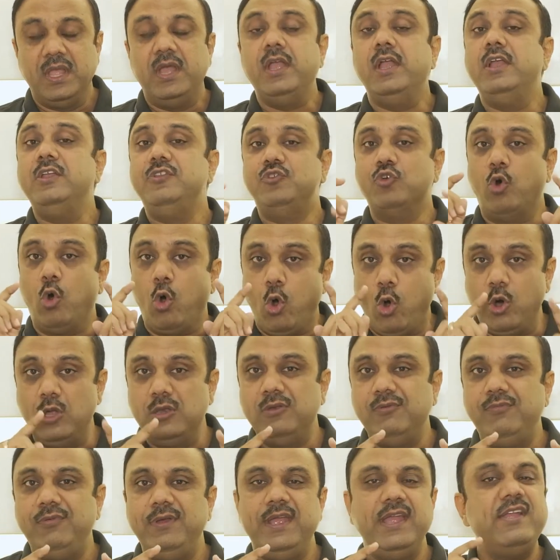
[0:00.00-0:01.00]
is
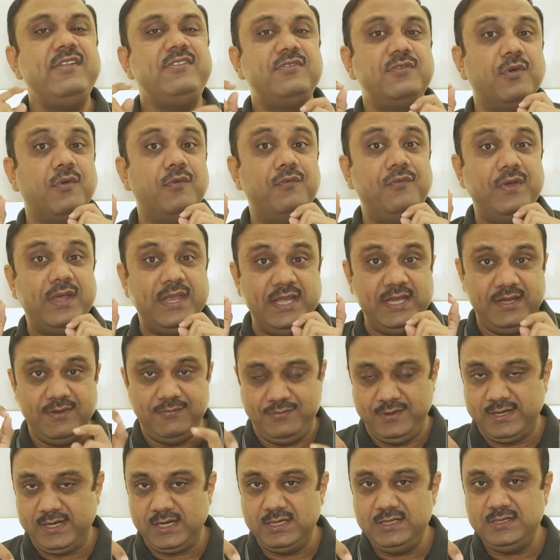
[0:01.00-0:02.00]
always very
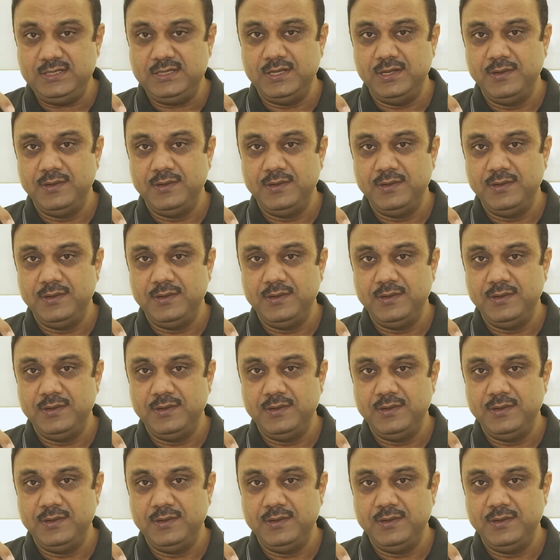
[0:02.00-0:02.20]
difficult,